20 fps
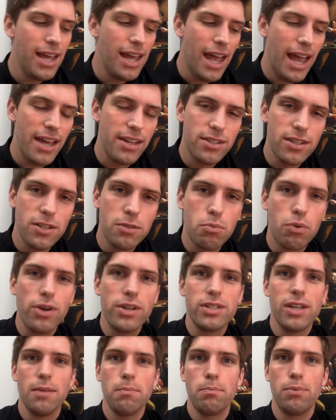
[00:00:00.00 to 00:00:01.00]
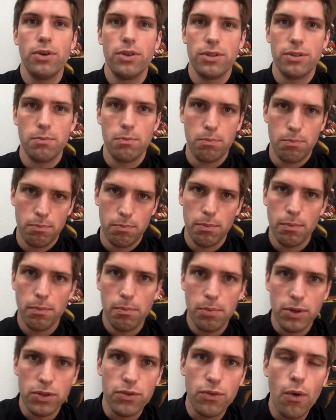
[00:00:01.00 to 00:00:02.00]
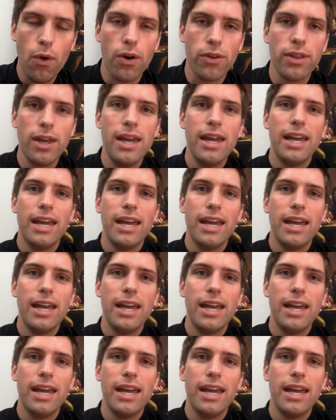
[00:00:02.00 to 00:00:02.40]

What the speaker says: as this precept puts forth,